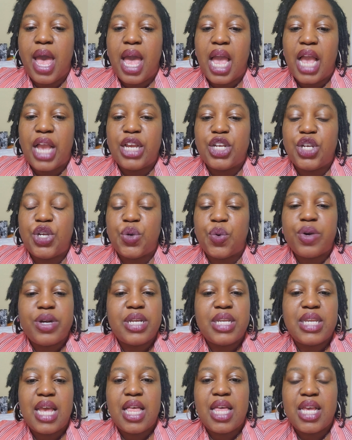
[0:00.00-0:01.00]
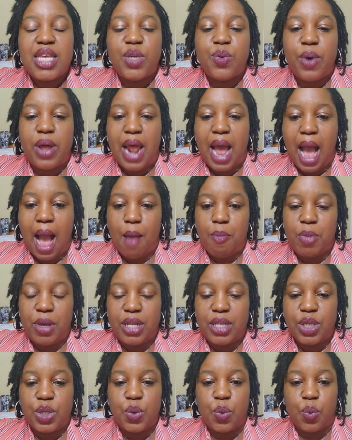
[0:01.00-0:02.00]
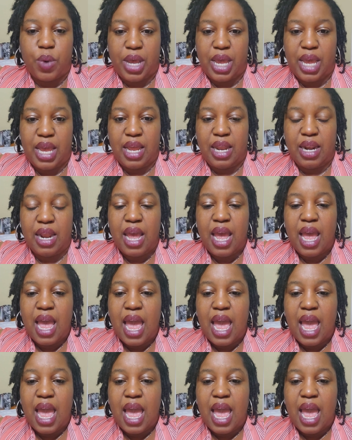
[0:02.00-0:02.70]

a short sale is what happens when